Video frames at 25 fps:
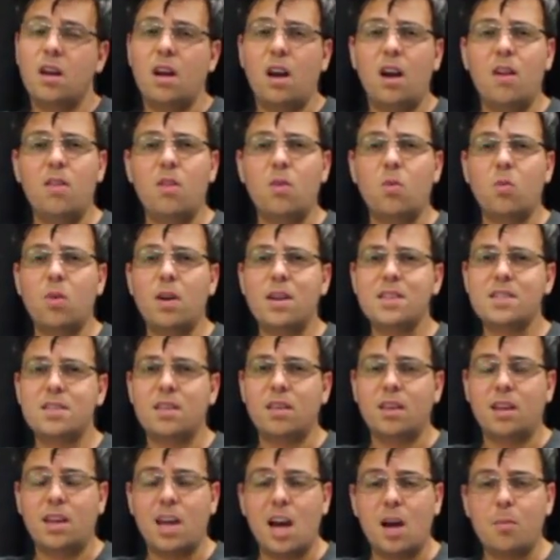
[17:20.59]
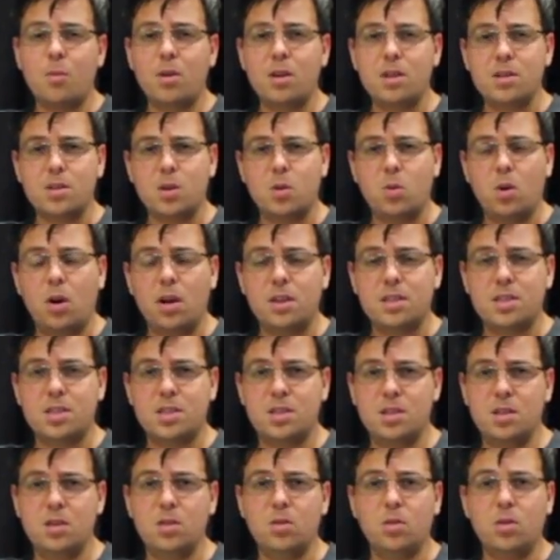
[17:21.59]
and the rest the camera is quite
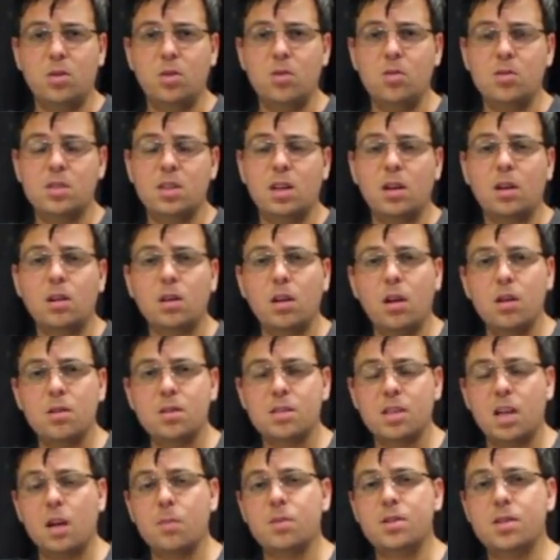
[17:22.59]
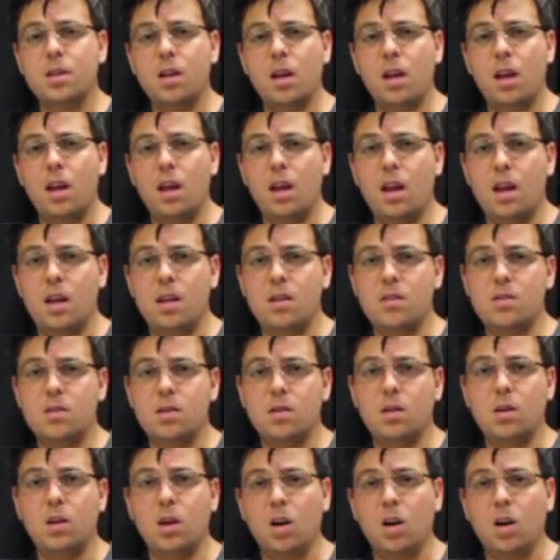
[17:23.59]
still, using close-ups and